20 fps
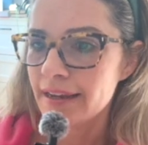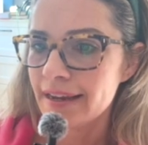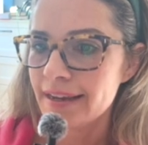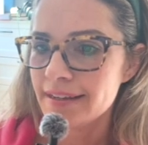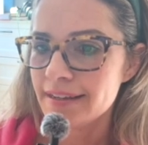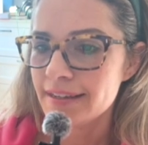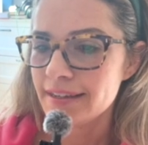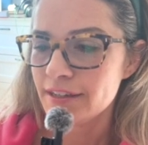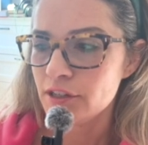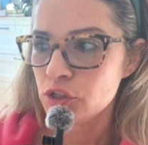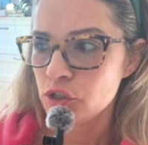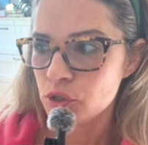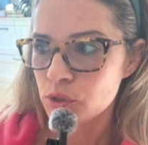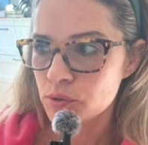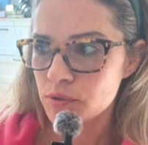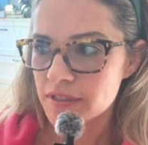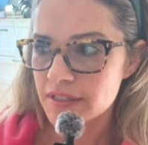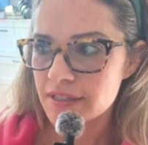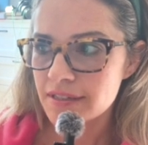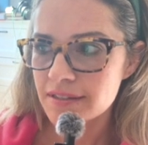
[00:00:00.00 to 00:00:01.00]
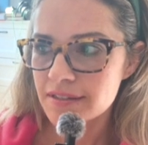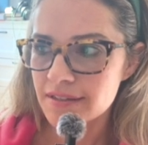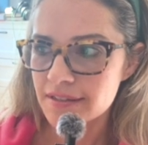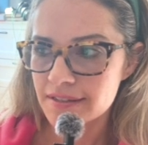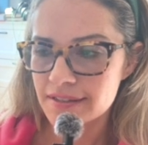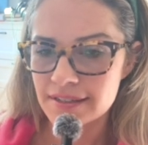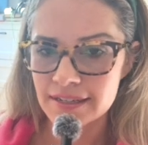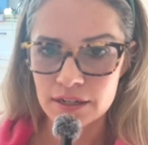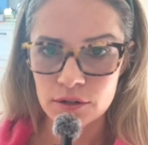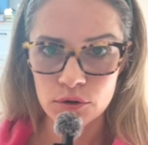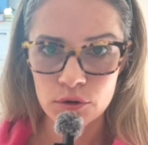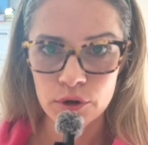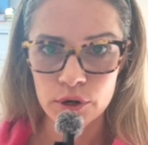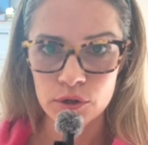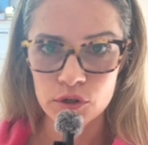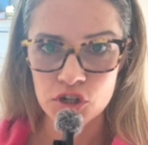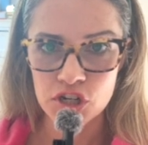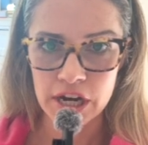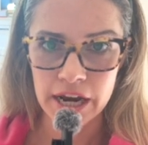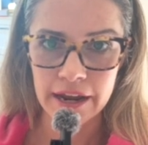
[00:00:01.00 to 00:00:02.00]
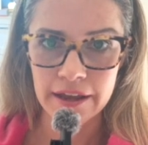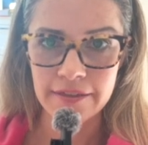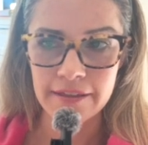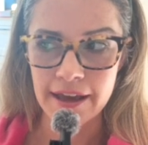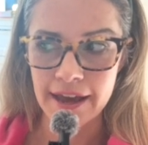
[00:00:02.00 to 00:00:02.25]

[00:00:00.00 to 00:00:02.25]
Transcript: It uses the single crochet and